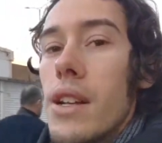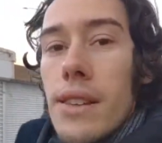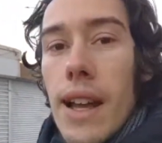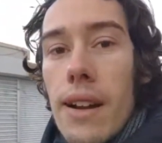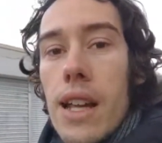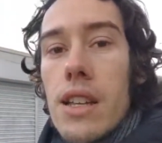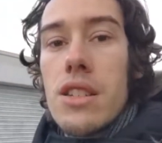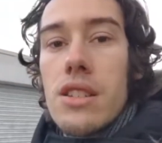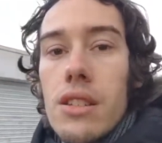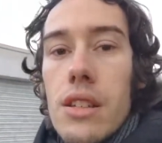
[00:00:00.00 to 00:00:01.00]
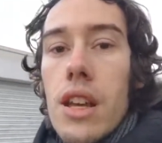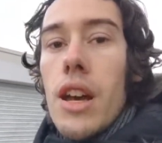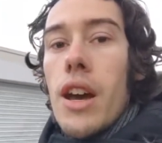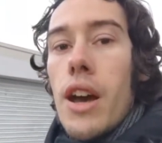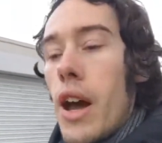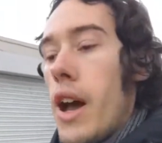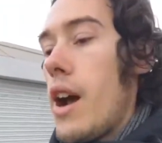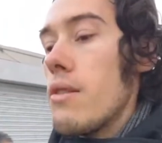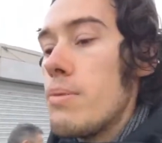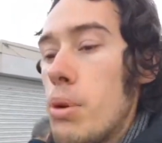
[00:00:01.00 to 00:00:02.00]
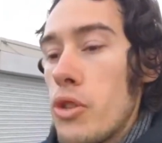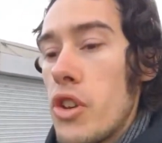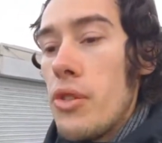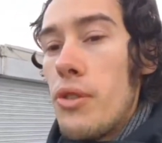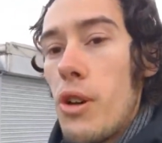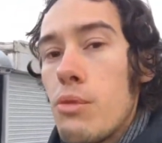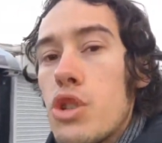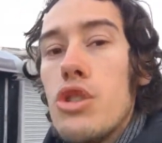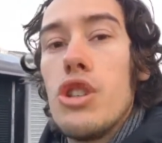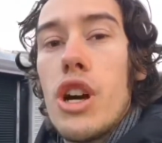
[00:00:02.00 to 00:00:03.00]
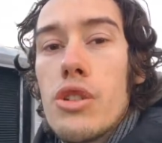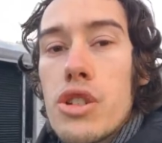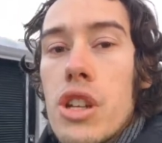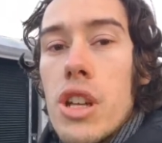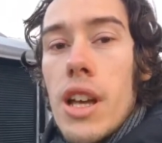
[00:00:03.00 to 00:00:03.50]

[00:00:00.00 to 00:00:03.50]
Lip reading: there is the Harry Potter film studios,